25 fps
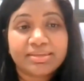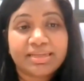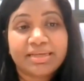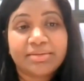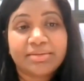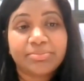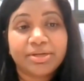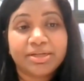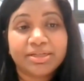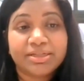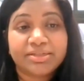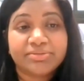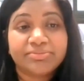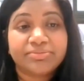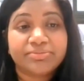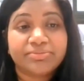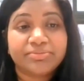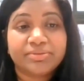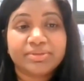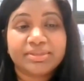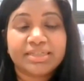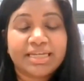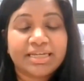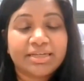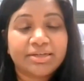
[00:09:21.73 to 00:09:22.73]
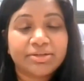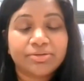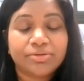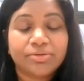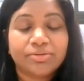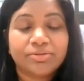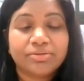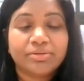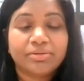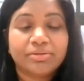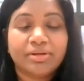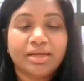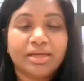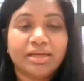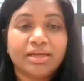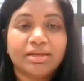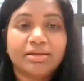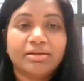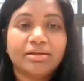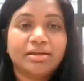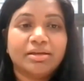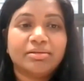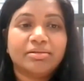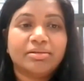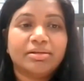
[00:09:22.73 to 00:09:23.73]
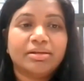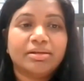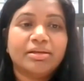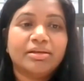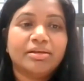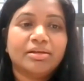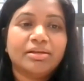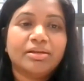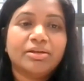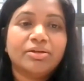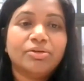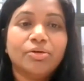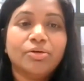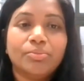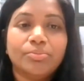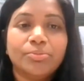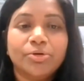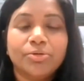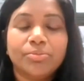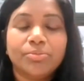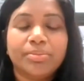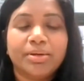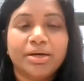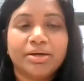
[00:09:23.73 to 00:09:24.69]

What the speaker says: They might have taken on a lot more